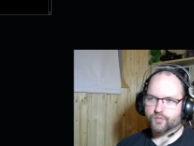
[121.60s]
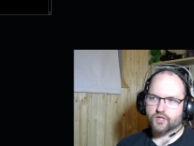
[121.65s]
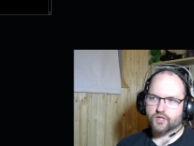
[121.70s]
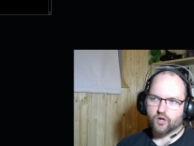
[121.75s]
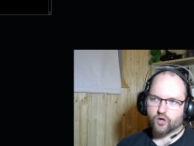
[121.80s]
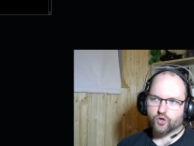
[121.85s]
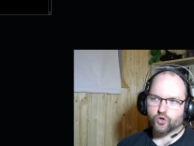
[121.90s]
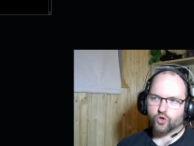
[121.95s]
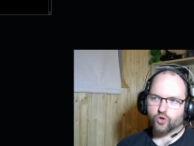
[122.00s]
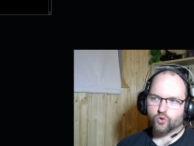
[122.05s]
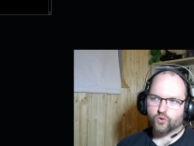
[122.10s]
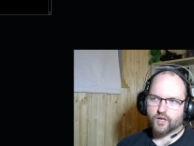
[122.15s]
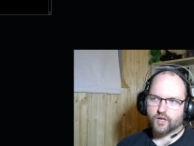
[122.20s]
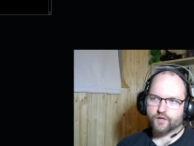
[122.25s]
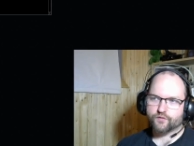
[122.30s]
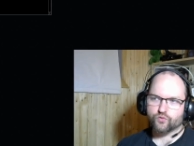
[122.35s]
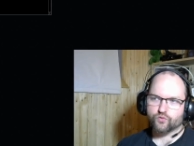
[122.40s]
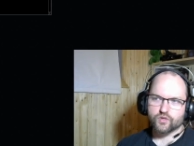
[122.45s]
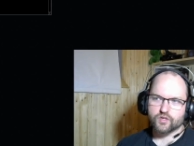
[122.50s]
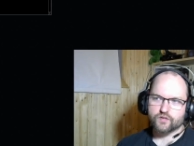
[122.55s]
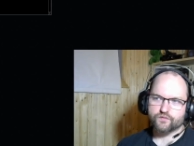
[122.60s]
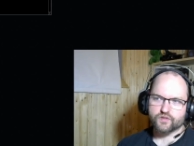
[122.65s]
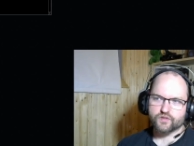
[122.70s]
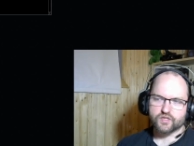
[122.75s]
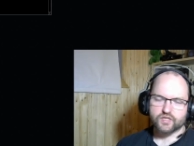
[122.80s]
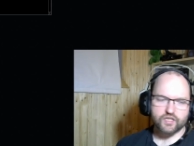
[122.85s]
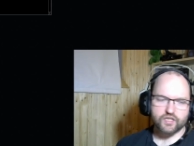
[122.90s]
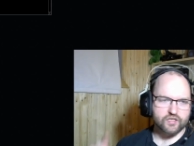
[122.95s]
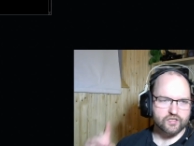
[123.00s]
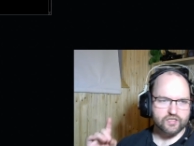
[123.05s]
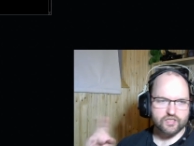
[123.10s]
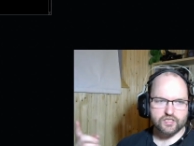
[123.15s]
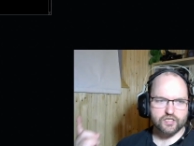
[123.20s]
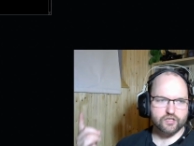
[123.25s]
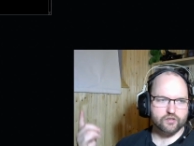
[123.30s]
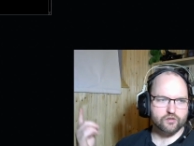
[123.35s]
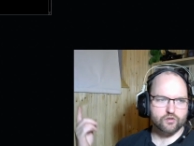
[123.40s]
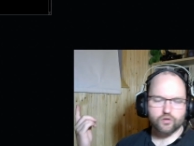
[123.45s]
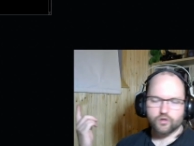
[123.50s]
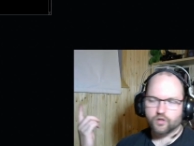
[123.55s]
be on low life to even deal a
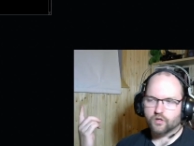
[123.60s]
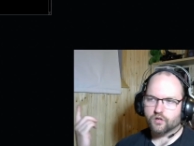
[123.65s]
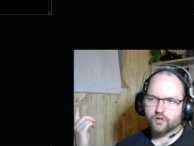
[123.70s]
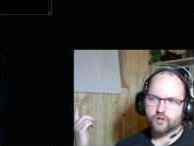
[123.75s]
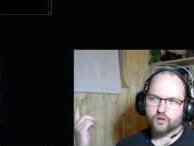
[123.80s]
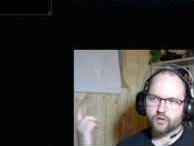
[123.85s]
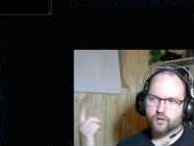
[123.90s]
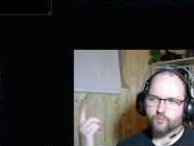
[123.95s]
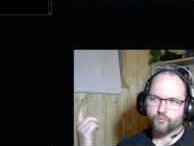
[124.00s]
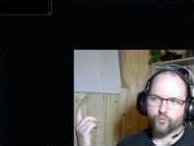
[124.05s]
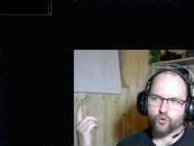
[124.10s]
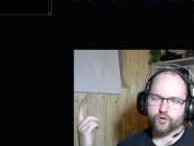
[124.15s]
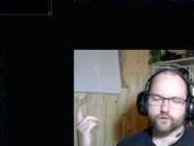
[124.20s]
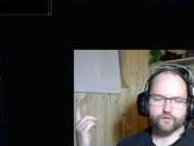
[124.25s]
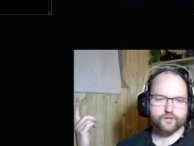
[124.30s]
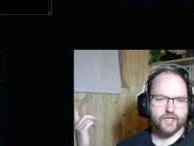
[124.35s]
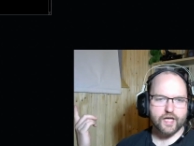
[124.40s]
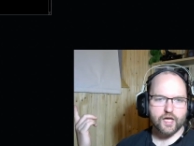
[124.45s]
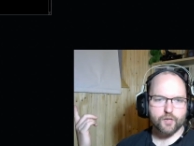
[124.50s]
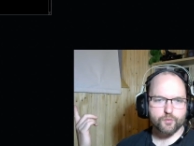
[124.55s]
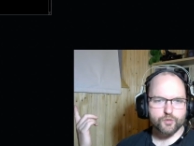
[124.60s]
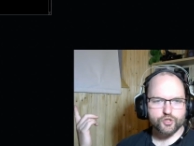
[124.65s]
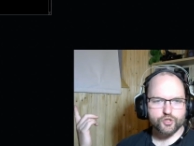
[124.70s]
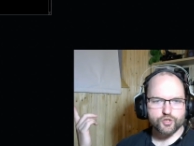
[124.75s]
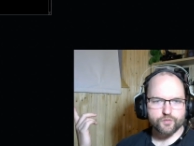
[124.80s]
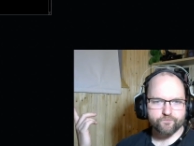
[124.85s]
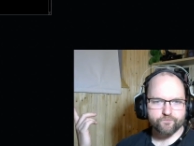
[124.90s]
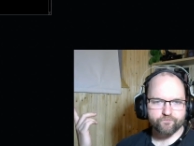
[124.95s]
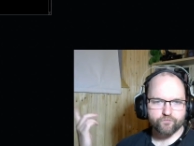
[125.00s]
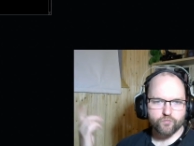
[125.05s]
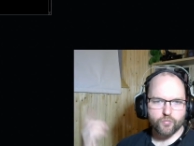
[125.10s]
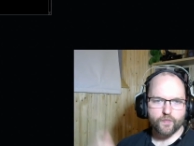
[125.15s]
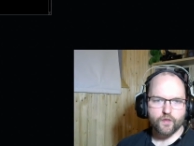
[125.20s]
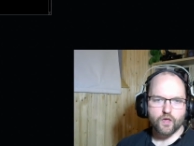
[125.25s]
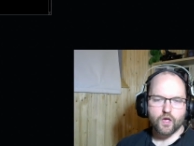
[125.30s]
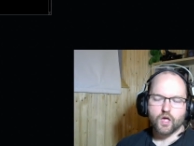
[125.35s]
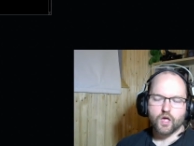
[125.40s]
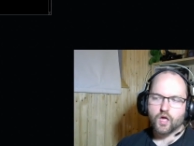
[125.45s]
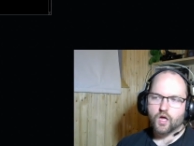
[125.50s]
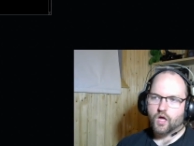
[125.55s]
single point of damage.
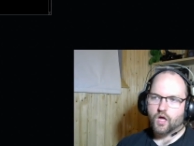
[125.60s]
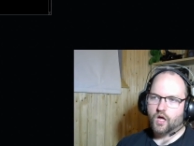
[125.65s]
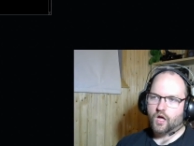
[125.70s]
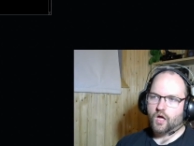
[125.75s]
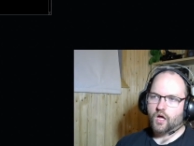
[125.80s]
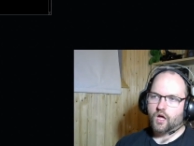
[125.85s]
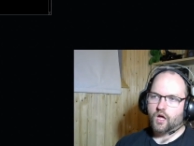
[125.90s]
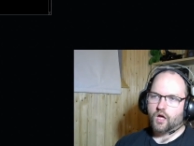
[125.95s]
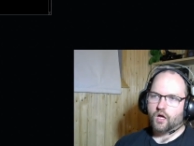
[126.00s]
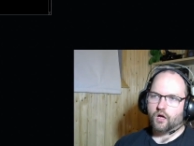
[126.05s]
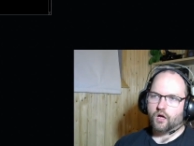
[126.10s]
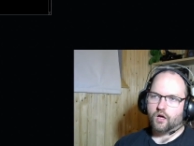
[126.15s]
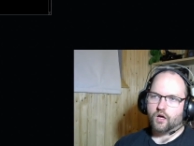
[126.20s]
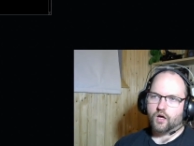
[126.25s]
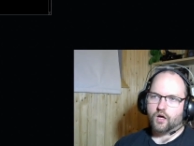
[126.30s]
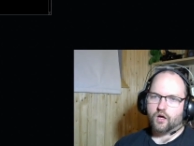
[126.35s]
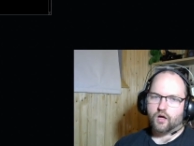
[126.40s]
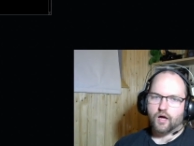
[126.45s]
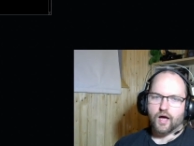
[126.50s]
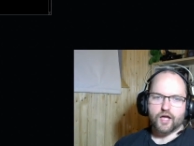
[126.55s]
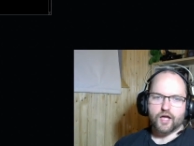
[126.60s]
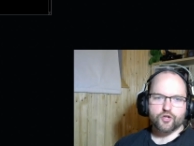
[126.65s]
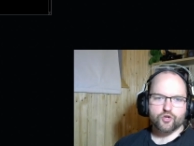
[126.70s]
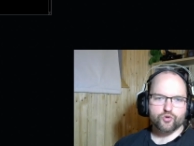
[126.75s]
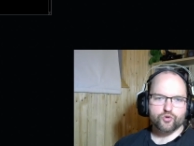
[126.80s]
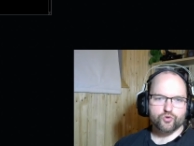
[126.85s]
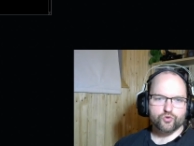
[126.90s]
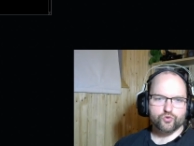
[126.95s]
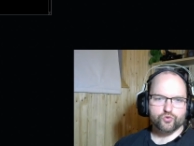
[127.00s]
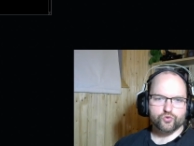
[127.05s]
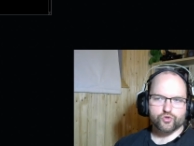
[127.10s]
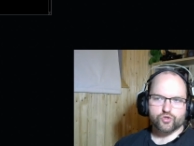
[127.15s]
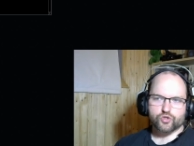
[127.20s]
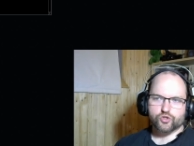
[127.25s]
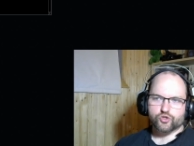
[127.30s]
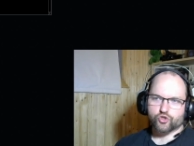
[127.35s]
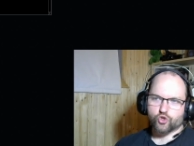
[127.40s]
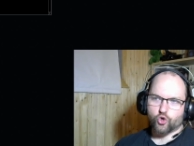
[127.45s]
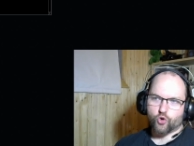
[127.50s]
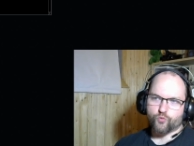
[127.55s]
I use
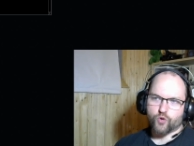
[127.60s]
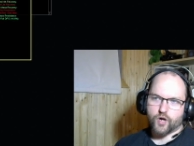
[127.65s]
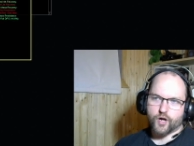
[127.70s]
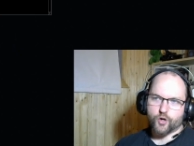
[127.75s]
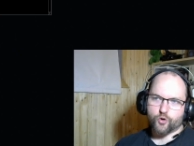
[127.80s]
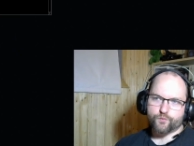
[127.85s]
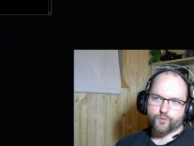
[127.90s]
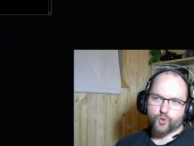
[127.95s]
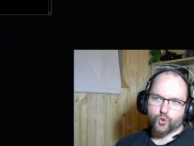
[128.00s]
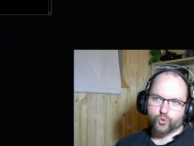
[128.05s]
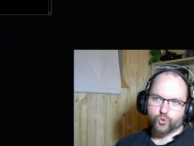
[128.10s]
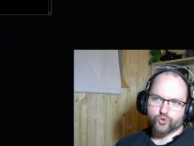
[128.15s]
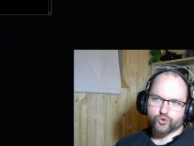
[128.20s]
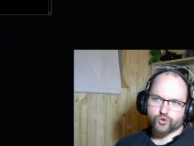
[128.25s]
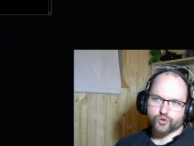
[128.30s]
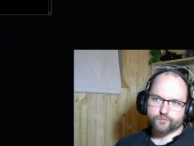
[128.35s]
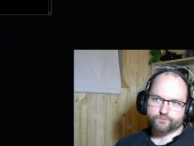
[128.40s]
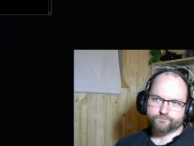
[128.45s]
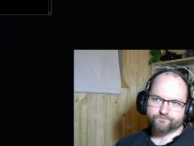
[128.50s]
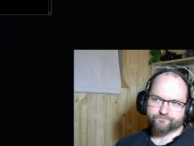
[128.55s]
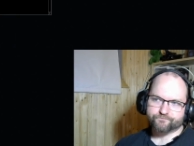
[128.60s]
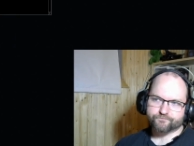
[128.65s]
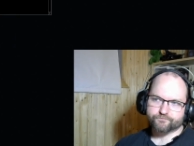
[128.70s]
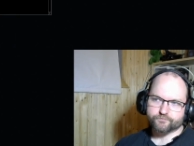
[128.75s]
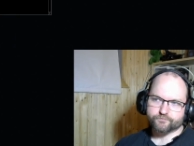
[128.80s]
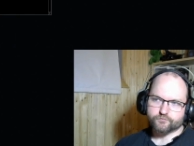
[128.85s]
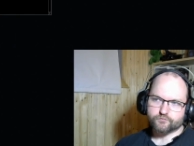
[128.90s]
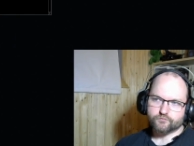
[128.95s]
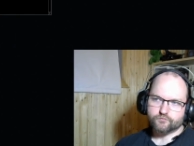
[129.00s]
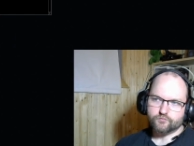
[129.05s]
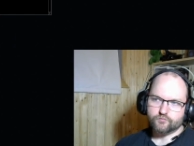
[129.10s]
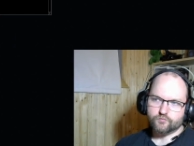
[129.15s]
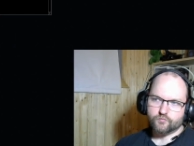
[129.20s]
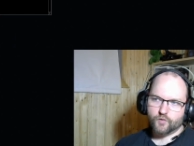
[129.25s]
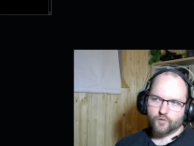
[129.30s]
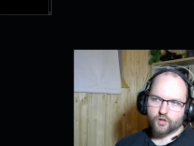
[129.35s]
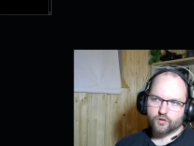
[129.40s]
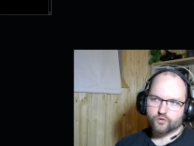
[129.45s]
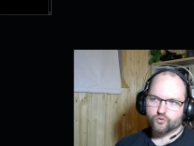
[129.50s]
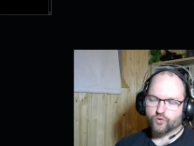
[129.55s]
Storm Rider boots
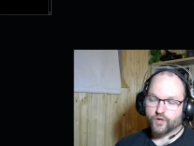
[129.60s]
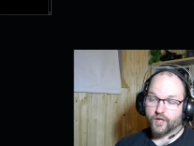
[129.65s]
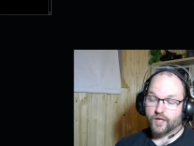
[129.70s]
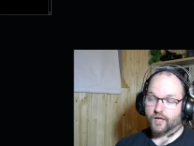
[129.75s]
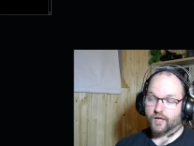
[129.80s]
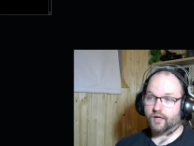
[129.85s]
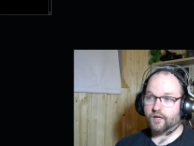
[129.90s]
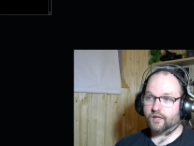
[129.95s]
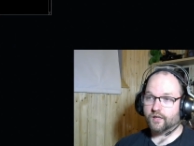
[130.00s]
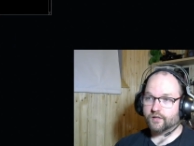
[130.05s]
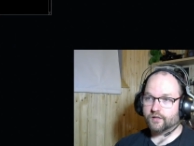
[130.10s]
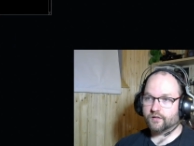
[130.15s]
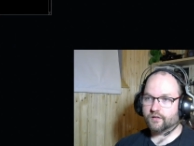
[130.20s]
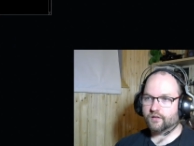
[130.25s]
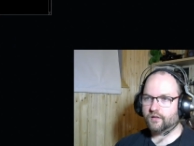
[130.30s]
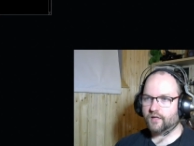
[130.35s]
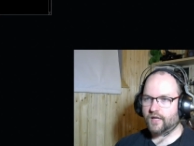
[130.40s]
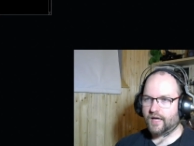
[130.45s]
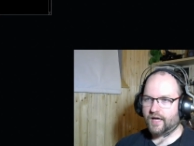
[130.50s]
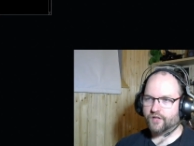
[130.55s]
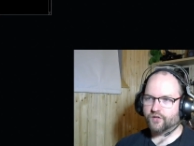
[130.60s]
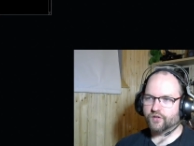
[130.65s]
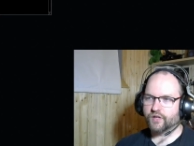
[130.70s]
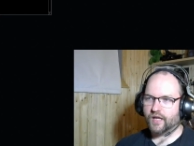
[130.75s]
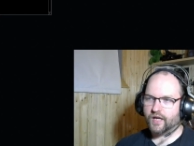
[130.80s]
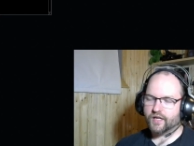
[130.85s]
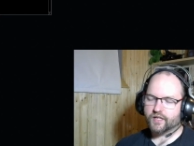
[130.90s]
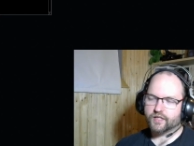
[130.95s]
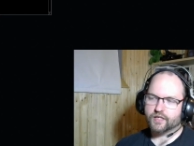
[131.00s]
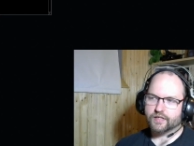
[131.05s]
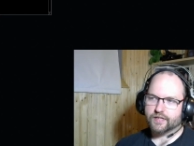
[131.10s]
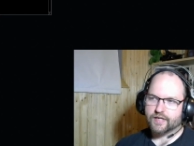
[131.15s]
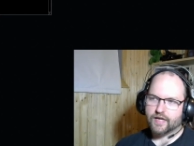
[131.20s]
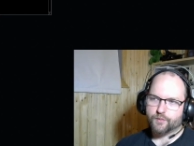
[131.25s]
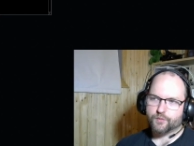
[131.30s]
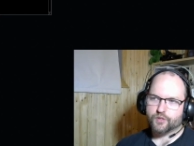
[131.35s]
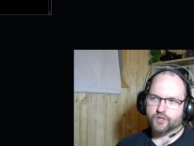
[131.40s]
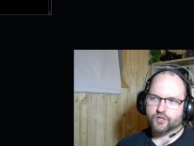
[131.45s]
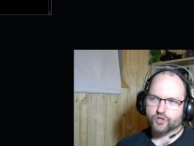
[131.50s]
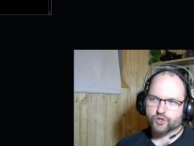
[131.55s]
to get added lightning
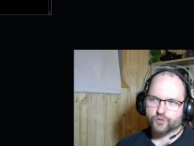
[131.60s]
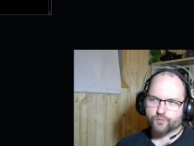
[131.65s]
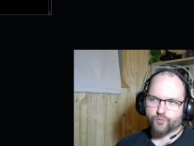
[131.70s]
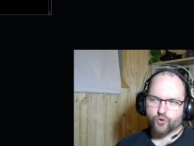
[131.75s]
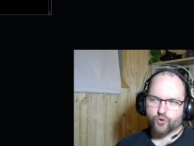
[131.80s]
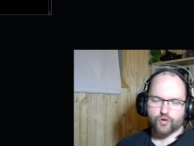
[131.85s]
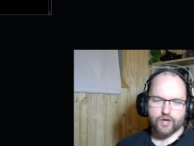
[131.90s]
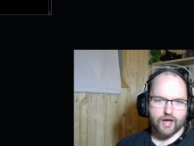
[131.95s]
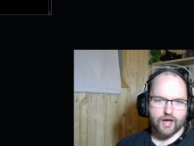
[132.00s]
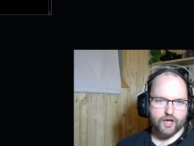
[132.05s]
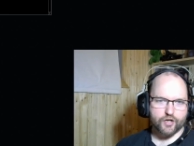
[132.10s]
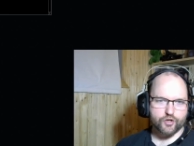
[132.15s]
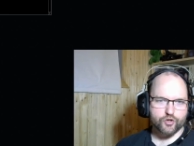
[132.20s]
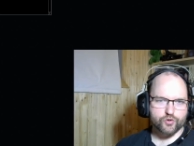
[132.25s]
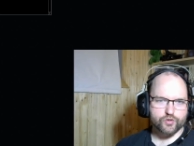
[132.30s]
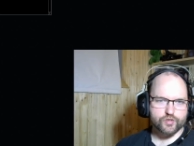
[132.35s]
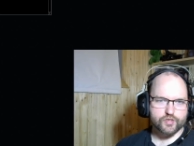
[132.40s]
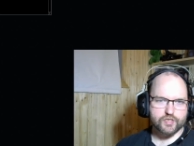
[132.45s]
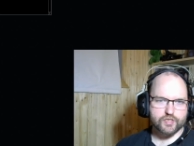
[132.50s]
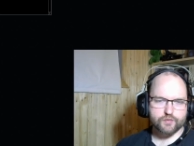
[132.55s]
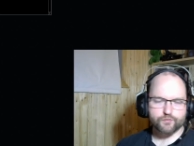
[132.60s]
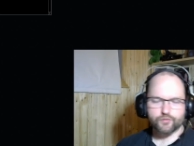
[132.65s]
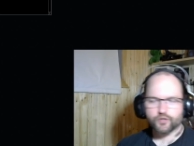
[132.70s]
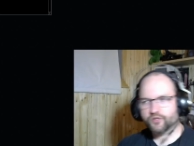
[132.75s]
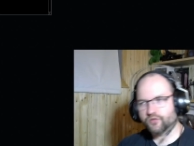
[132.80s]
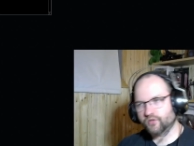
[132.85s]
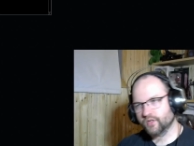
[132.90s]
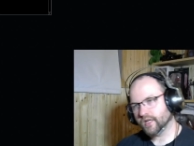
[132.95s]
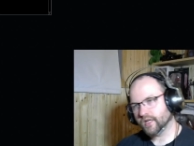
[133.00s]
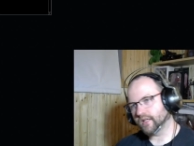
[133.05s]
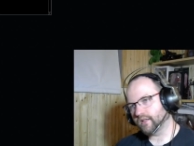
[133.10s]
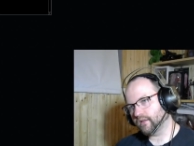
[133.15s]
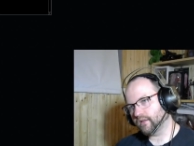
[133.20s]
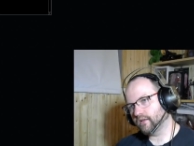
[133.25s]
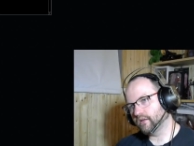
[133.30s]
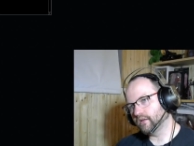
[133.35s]
damage per accuracy, but you get